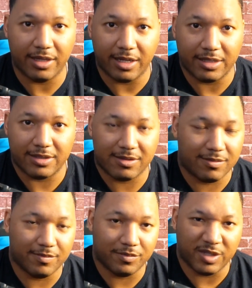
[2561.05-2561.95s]
Like it's
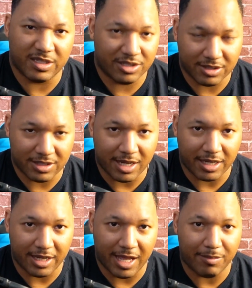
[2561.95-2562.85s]
just not
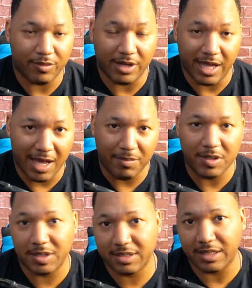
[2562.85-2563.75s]
going to happen. When it
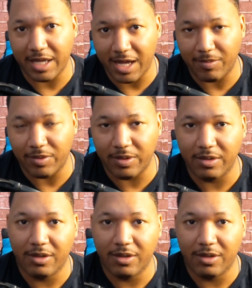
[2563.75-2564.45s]
happens, it's going to happen,